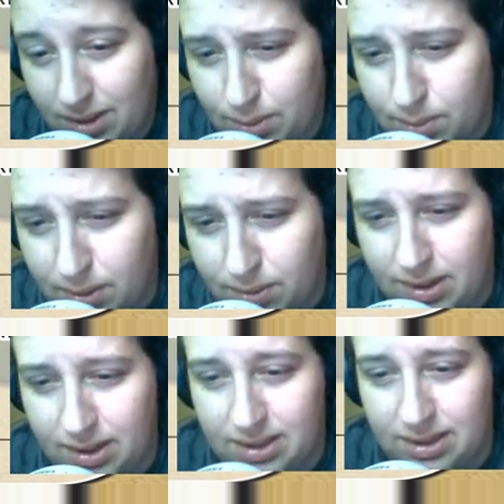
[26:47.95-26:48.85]
they were both
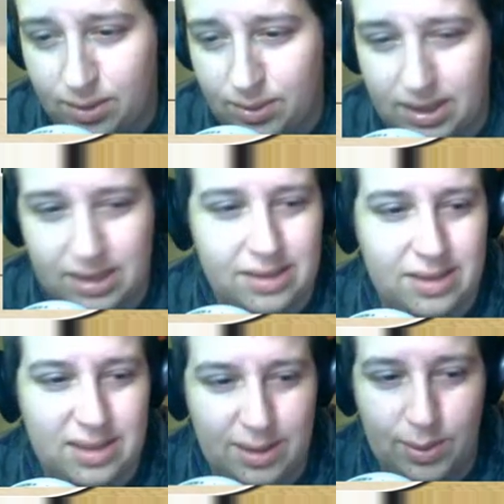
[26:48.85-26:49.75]
telling you
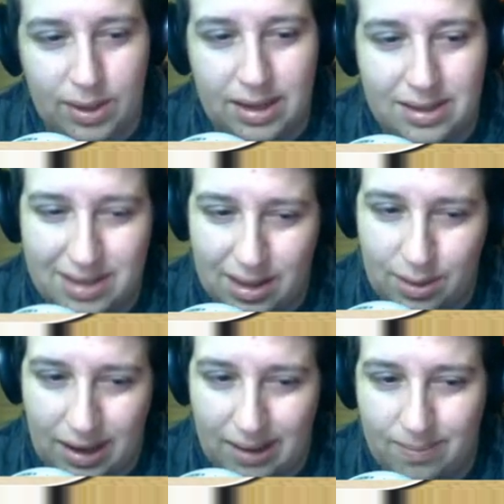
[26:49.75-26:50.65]
kids to slow
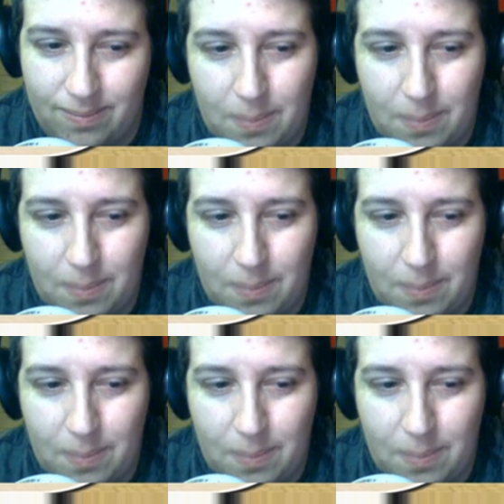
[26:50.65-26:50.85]
down.